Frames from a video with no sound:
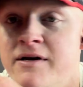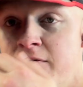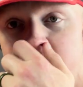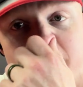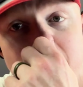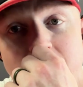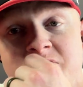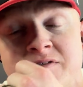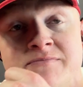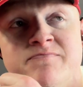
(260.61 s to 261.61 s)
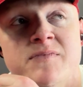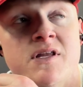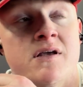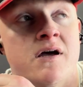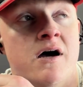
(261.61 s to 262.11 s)
It really helps
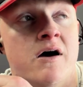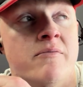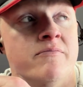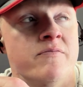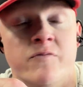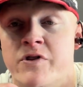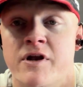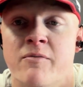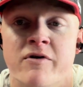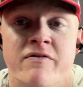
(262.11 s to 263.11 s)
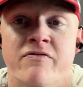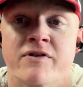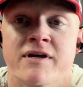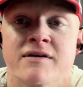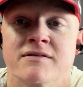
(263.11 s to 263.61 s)
with a number of
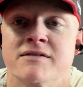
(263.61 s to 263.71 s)
different things.